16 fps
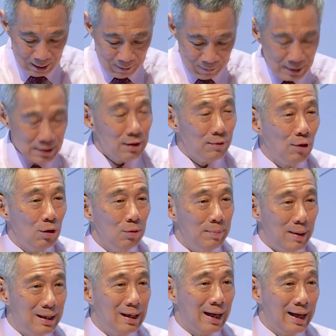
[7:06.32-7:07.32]
First of all,
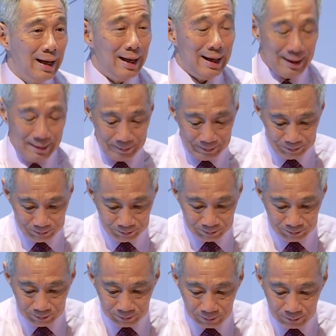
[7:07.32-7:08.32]
better care.
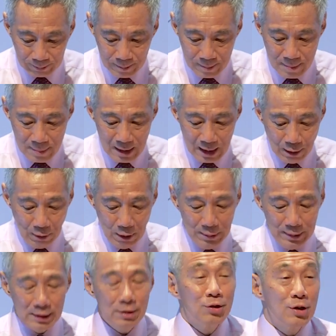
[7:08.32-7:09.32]
We
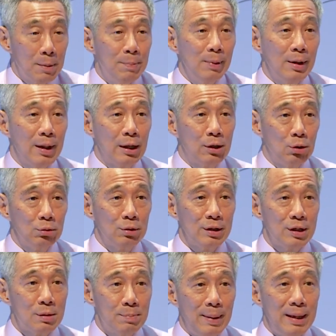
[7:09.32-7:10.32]
will triple the total
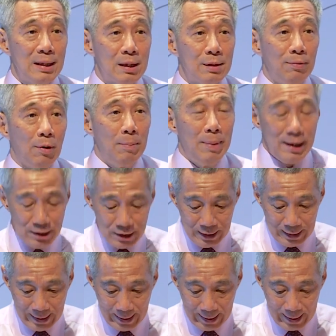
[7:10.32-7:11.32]
space for
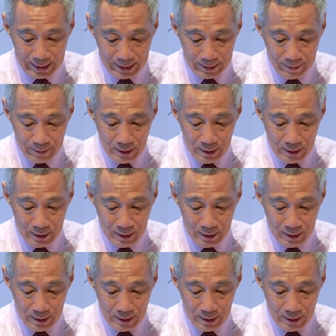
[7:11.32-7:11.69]
patient care